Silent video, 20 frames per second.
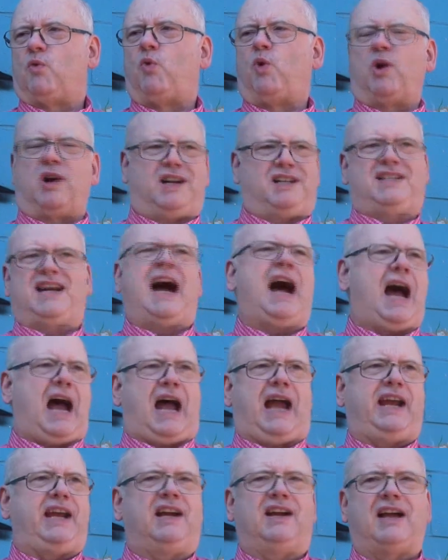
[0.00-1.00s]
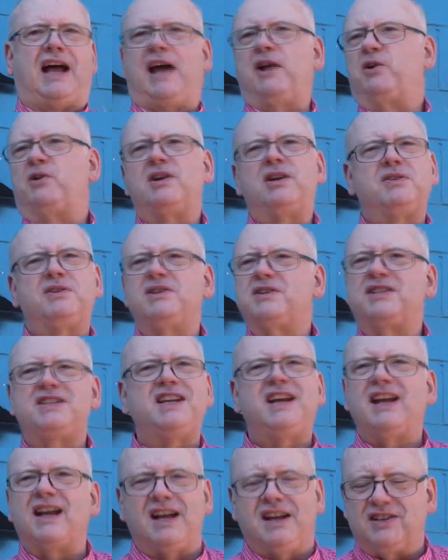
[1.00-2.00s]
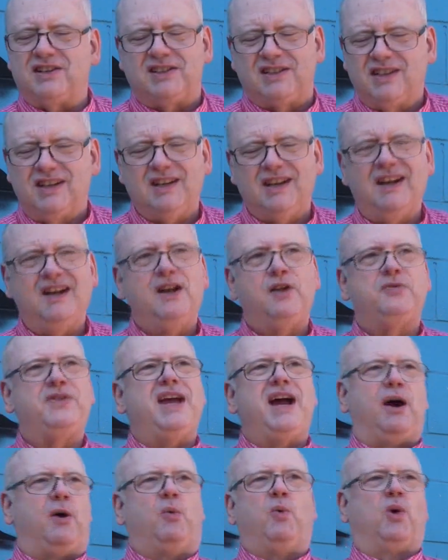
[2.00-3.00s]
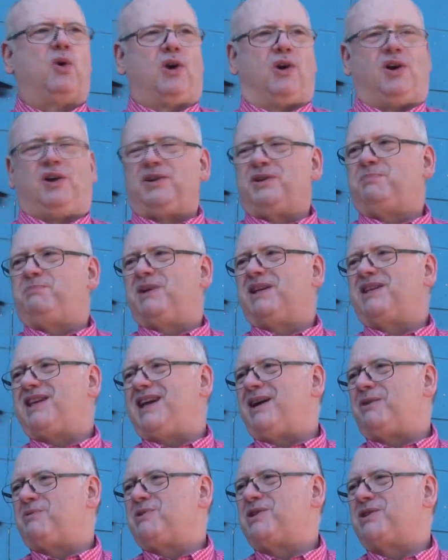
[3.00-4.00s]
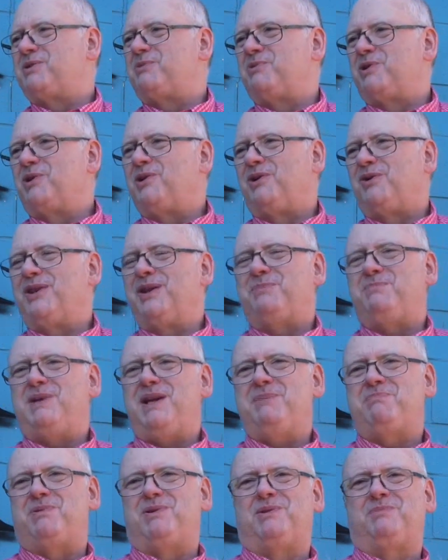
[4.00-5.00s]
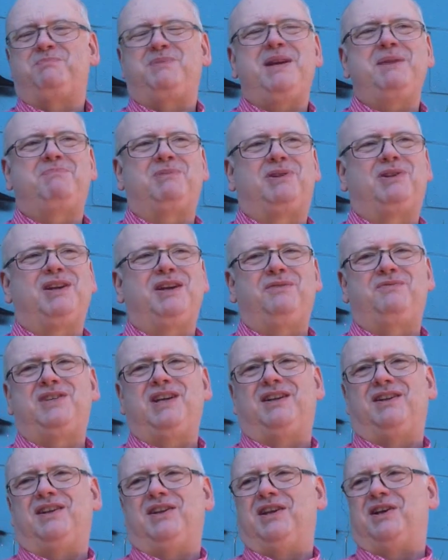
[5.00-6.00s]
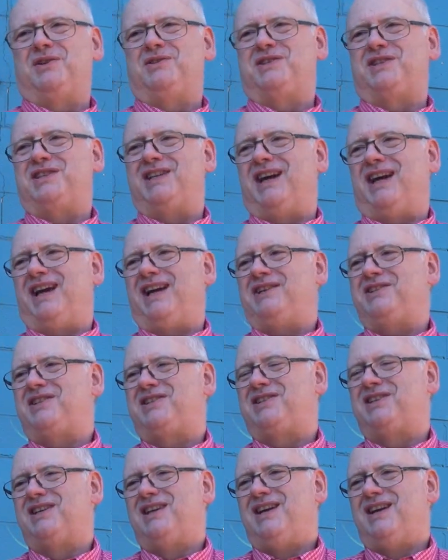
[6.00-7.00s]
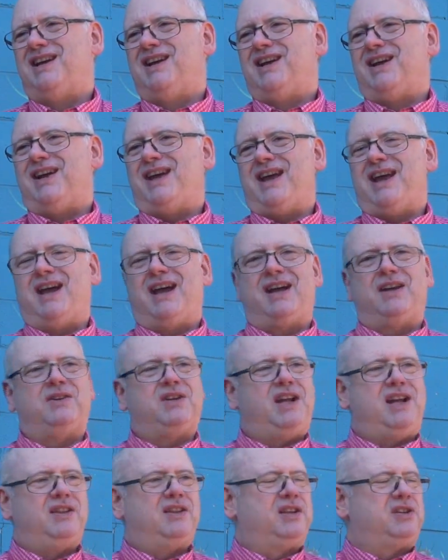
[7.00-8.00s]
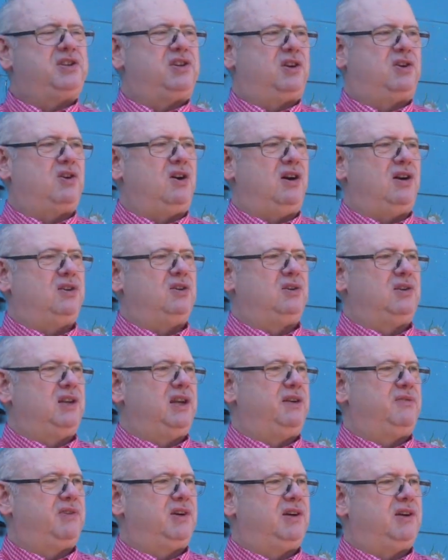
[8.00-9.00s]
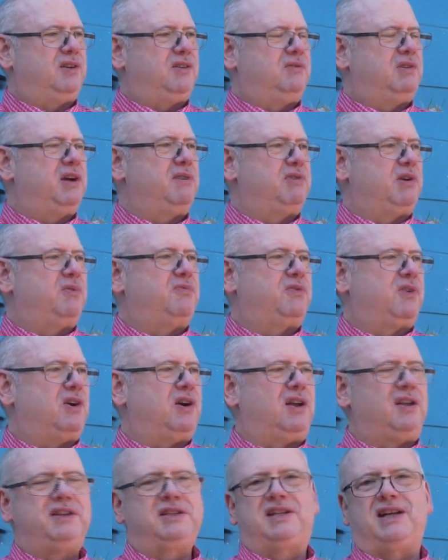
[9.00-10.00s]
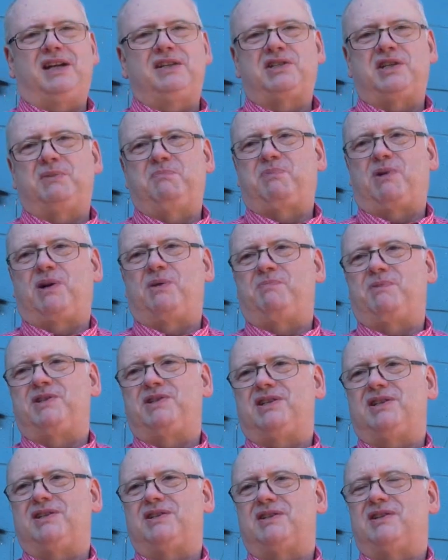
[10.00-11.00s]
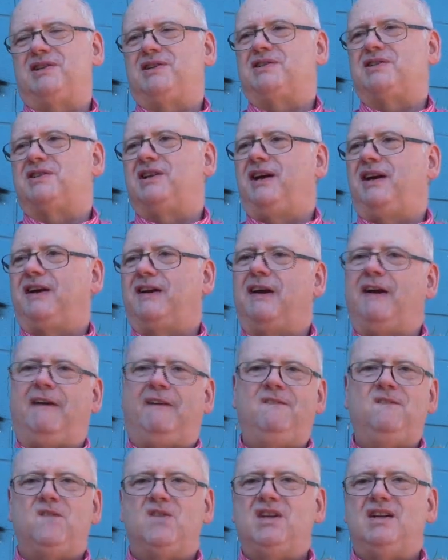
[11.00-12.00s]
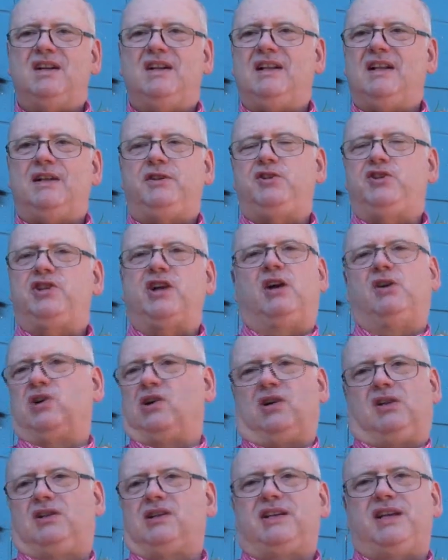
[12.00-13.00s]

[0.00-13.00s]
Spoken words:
wore a tie. I don't understand that world, but that was the world that people lived in those days. And the Chicago River, for all intents and purposes, looks like a jungle.